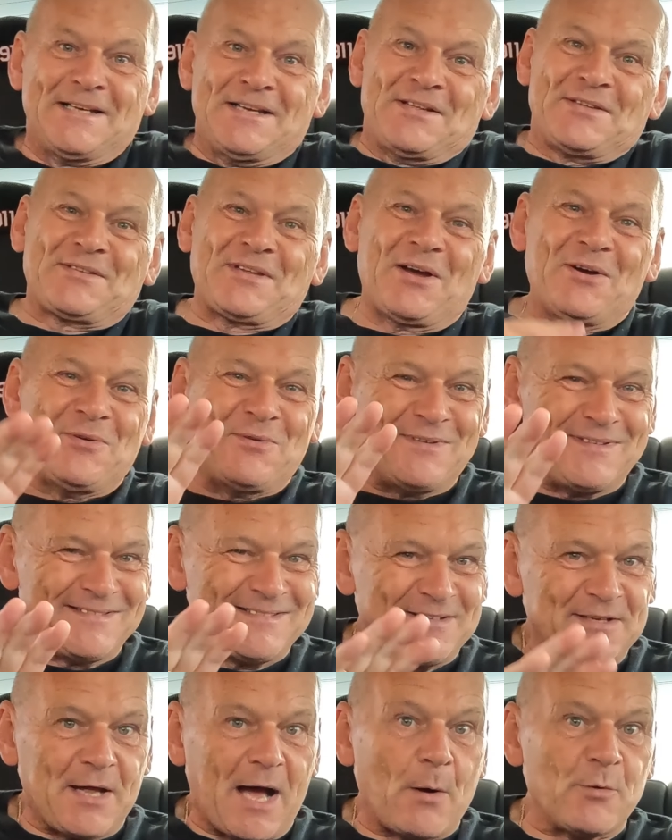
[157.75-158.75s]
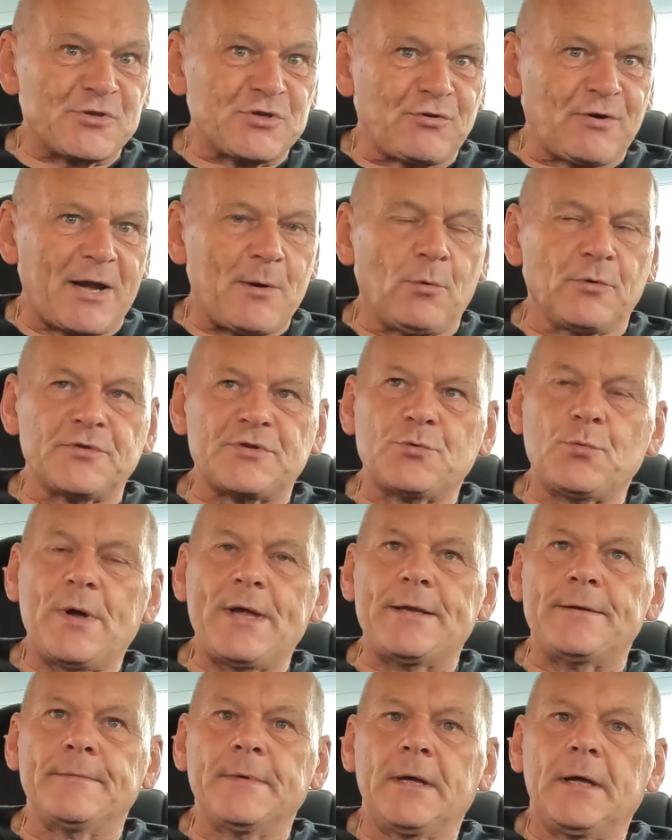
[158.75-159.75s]
So that was a great one to
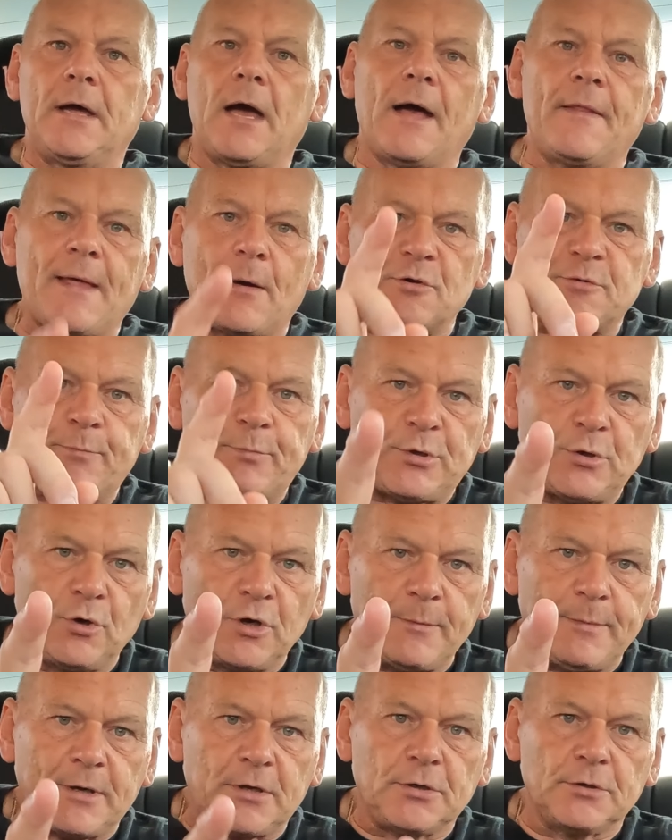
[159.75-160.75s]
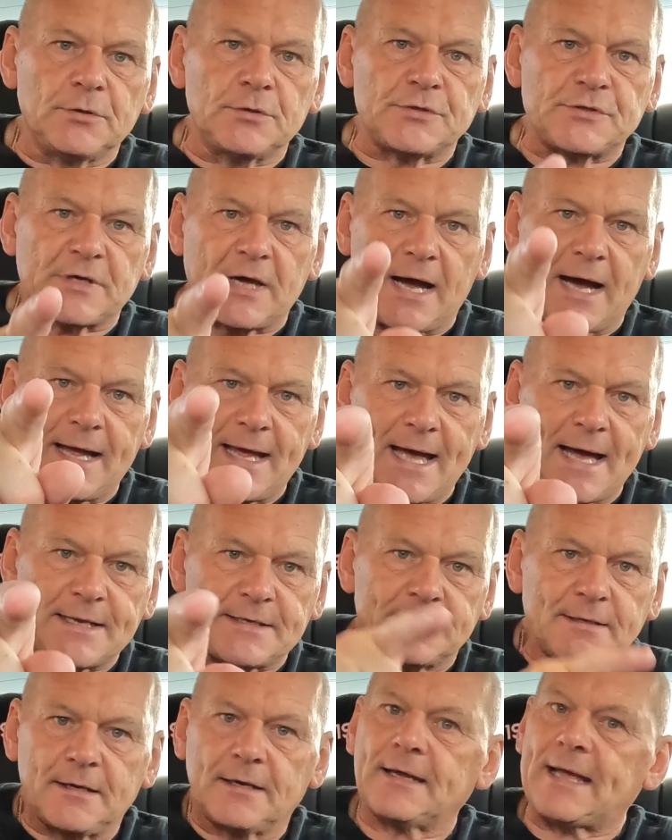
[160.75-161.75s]
win. And that was purely because I had
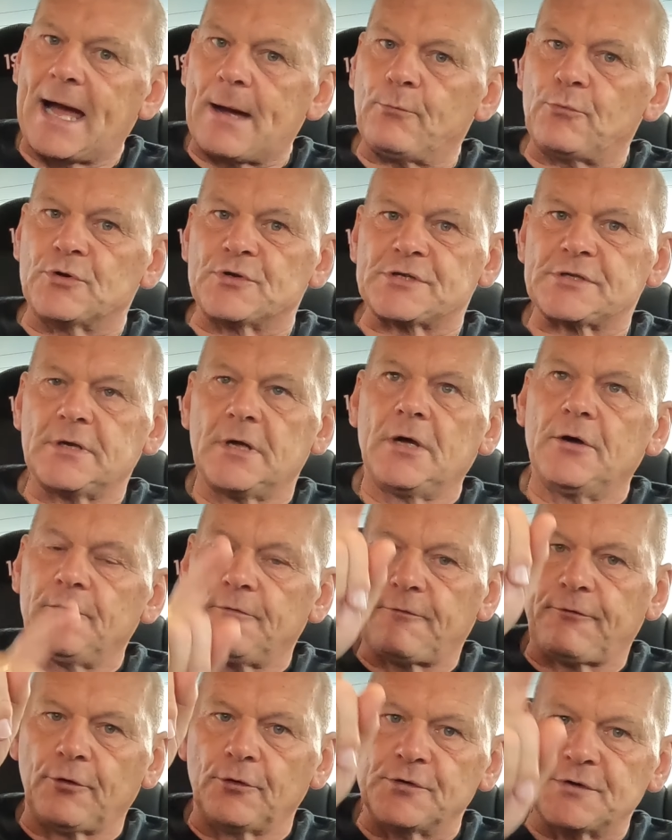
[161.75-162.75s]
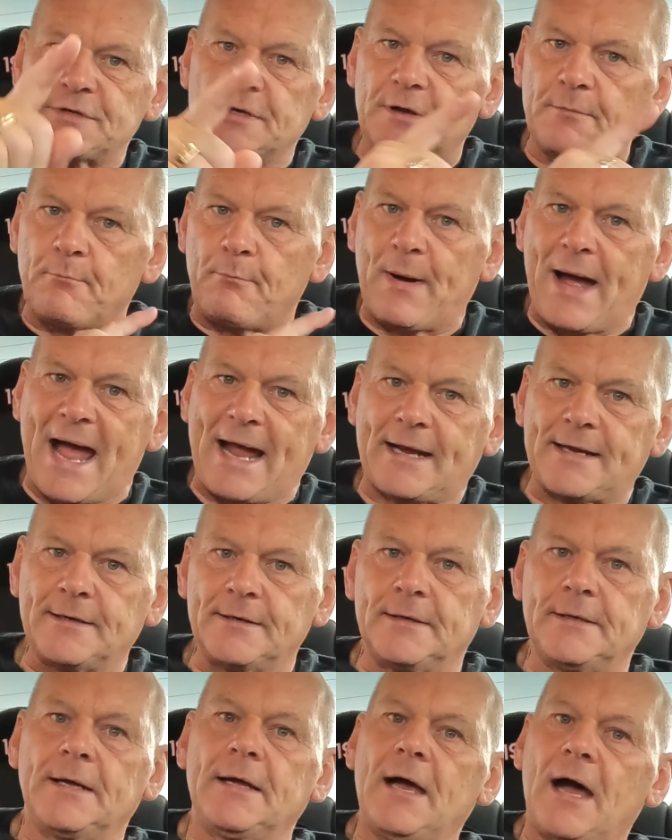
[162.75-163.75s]
cameras front and back.
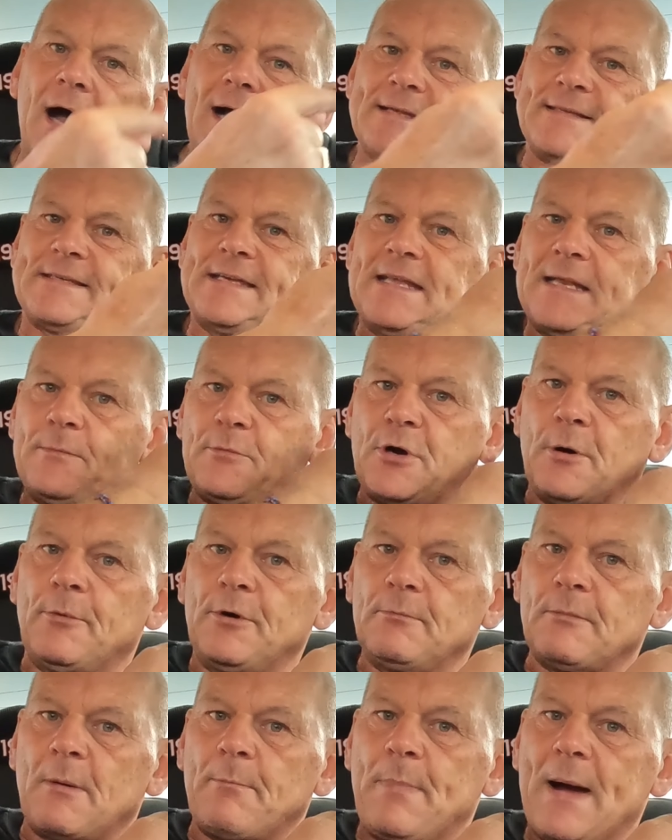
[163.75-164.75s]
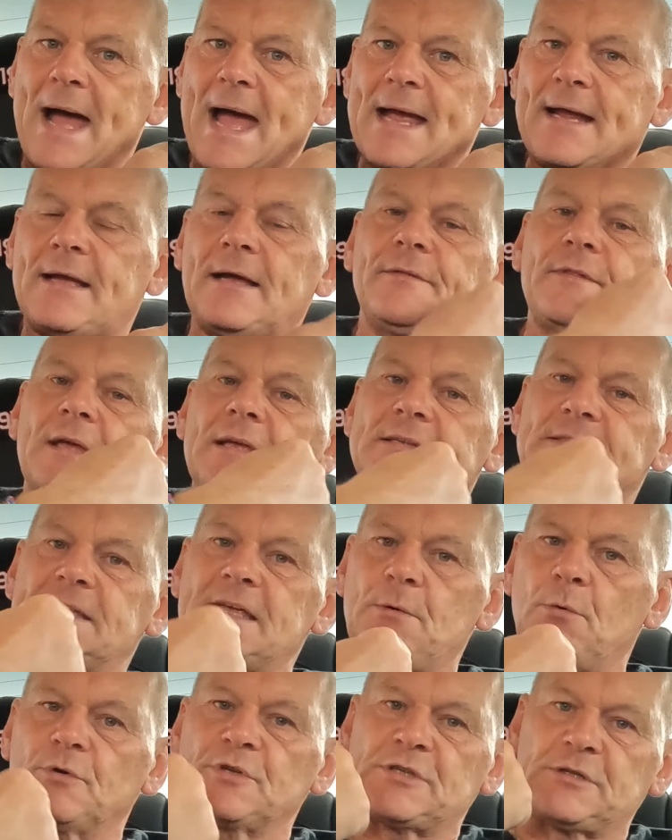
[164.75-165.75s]
I seen him coming up my back. They
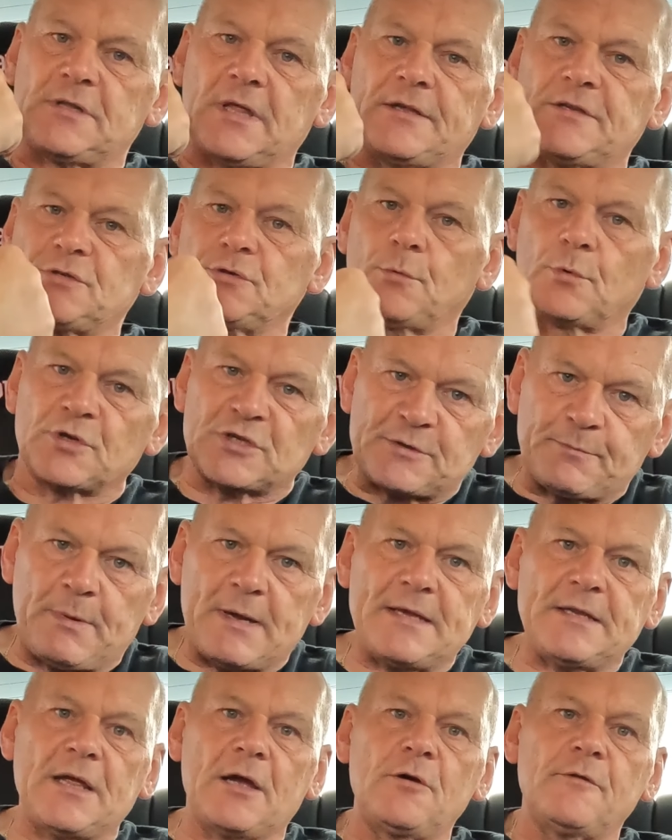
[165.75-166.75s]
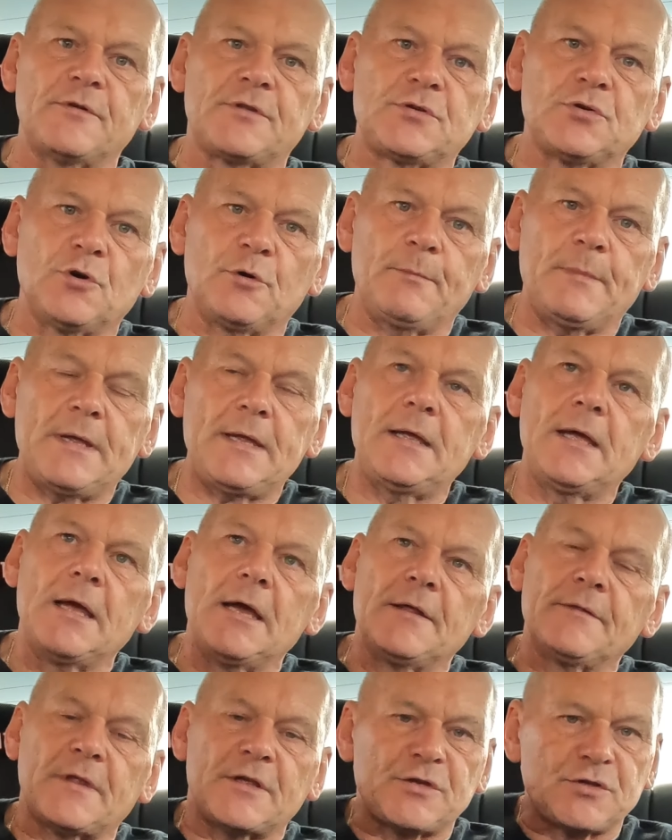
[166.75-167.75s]
see what they saw what speed he overtook me.
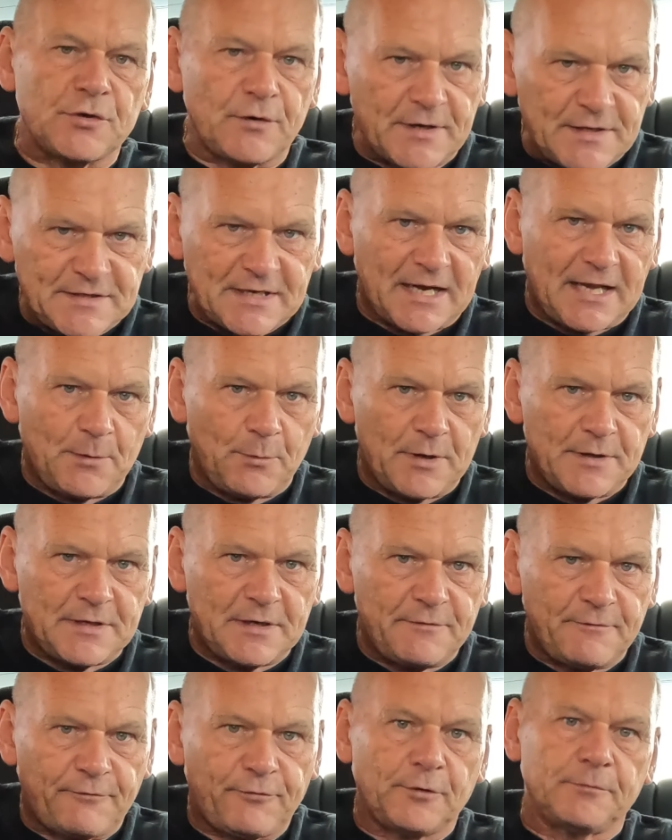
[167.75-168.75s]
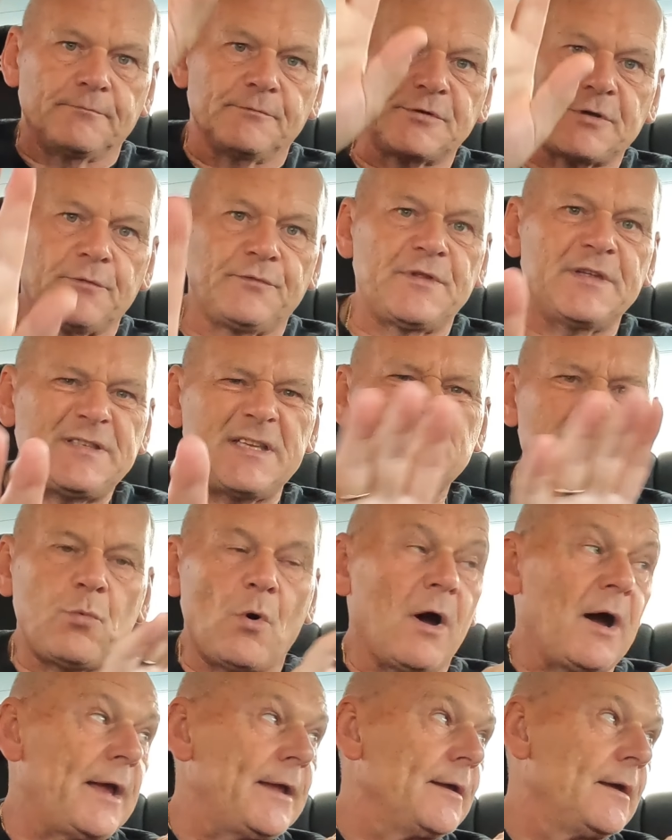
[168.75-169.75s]
They saw exactly what he did in front. So this is
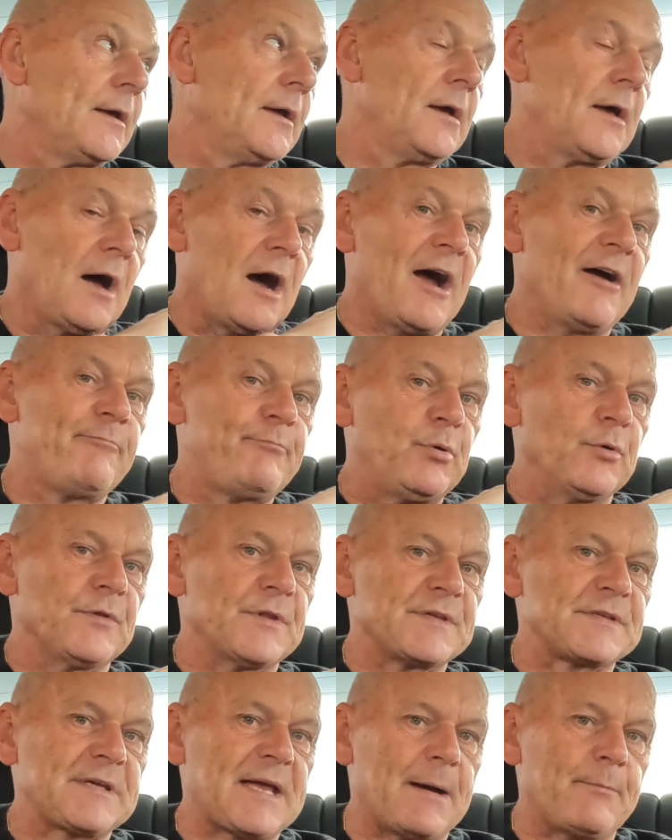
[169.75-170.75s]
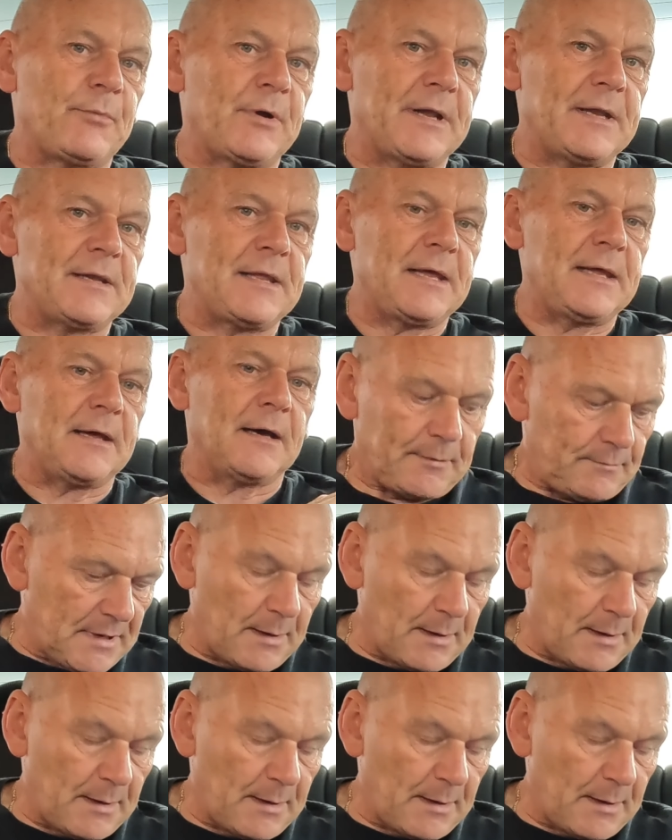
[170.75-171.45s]
why I put this camera in here.